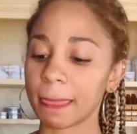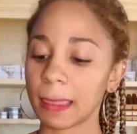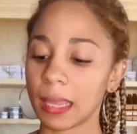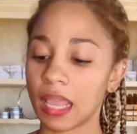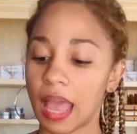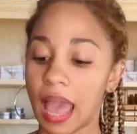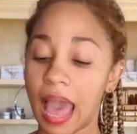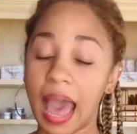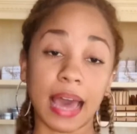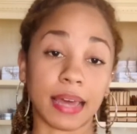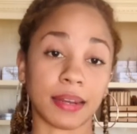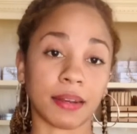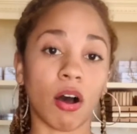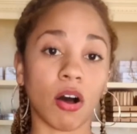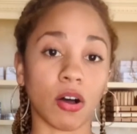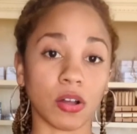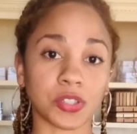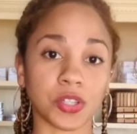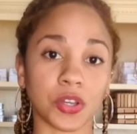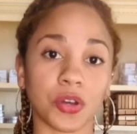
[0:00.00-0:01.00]
And
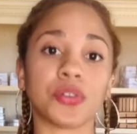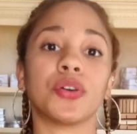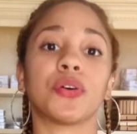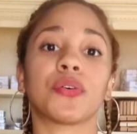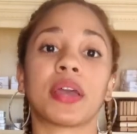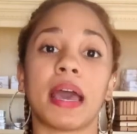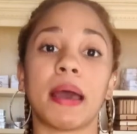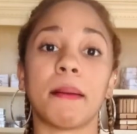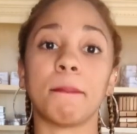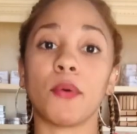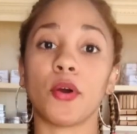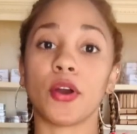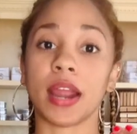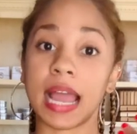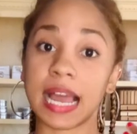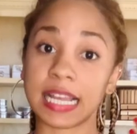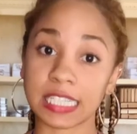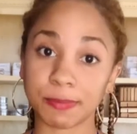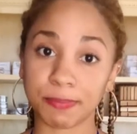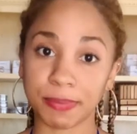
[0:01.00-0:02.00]
also you'll get more
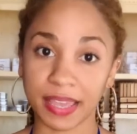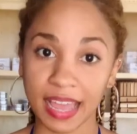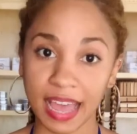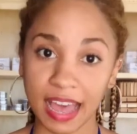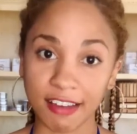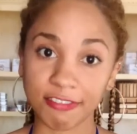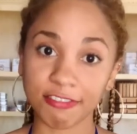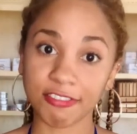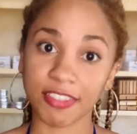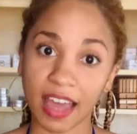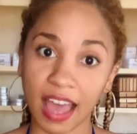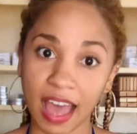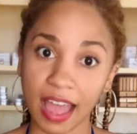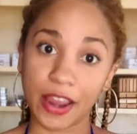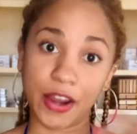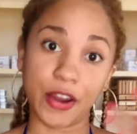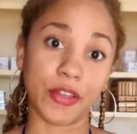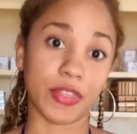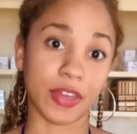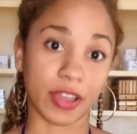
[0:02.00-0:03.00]
SPF the higher
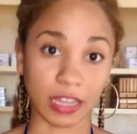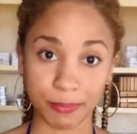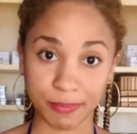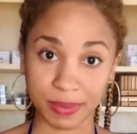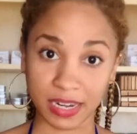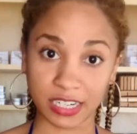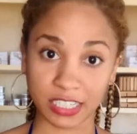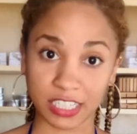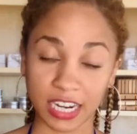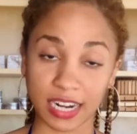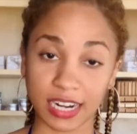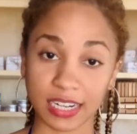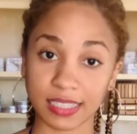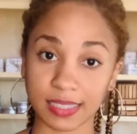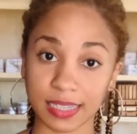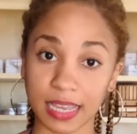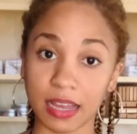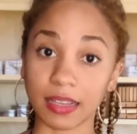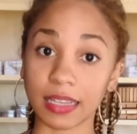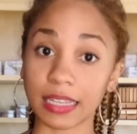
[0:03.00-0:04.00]
the Comedogenic
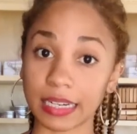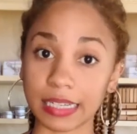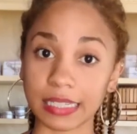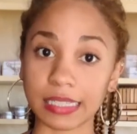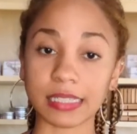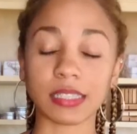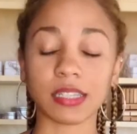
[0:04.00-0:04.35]
Scale it is.